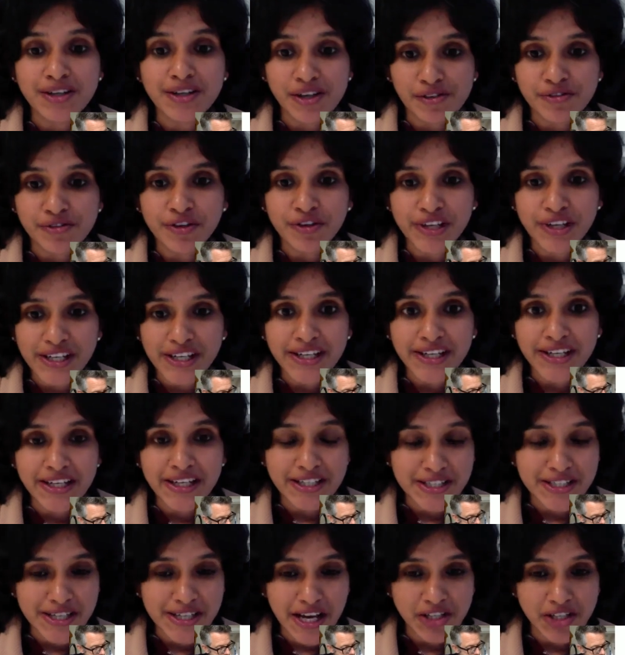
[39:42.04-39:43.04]
for
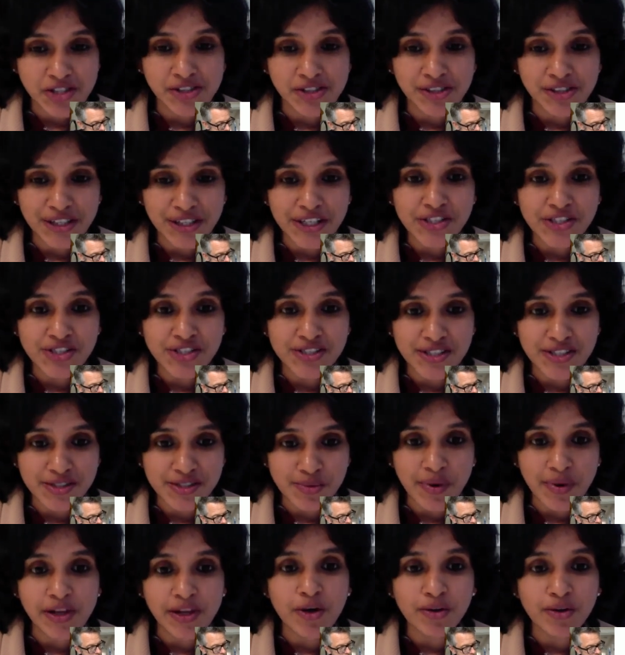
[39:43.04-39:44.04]
International Relations as
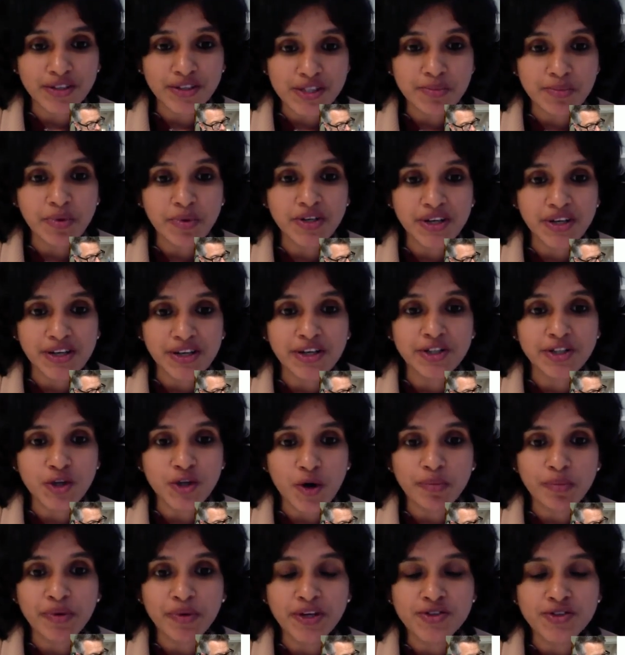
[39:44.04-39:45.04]
well on this particular
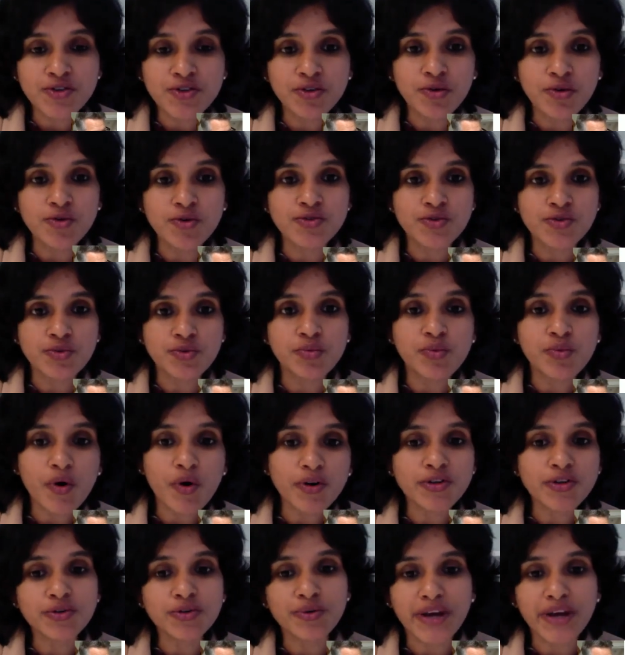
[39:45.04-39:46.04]
topic. So those who
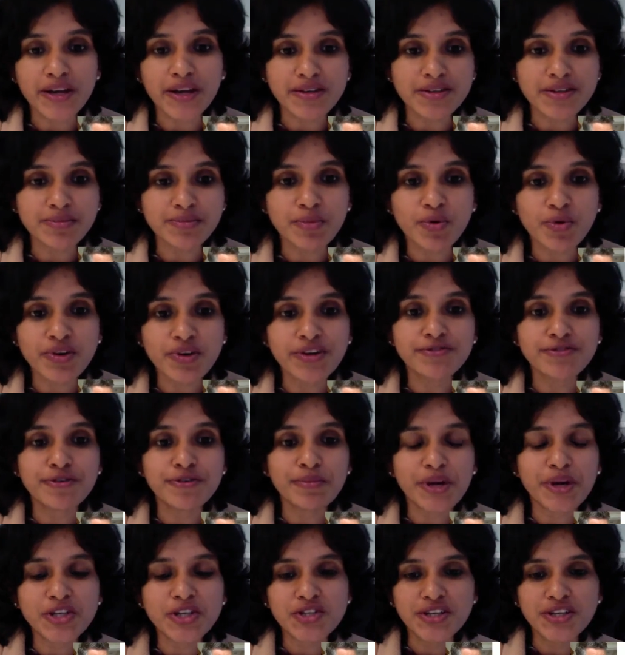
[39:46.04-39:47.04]
want to get more
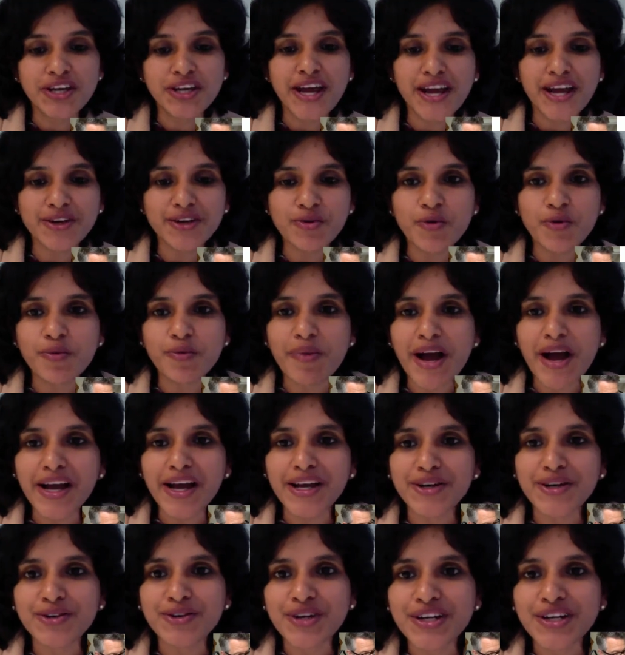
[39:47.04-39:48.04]
information can go back
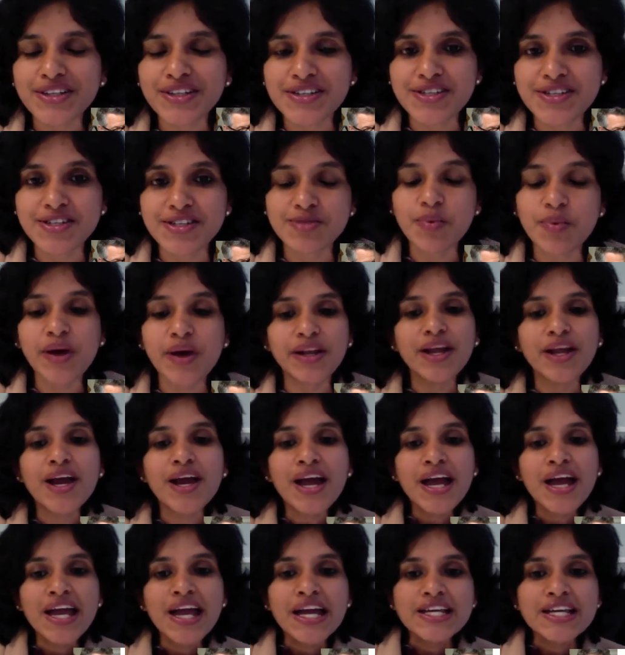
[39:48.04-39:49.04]
and read this as well.
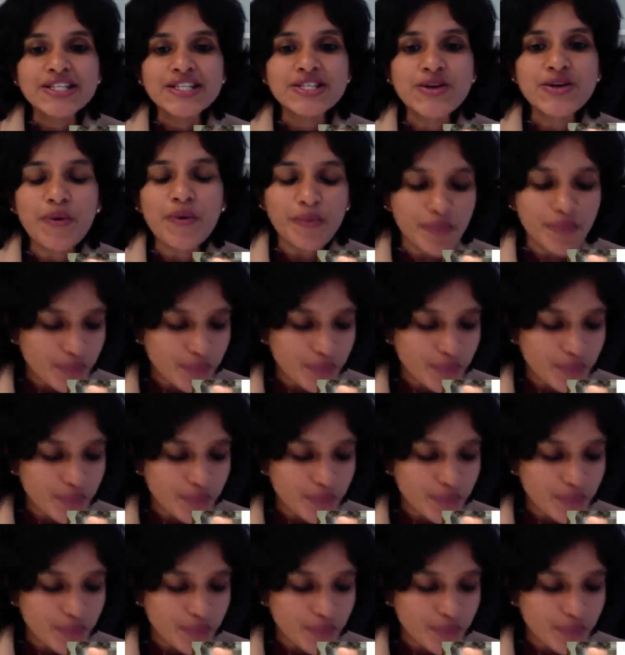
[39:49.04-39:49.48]
So,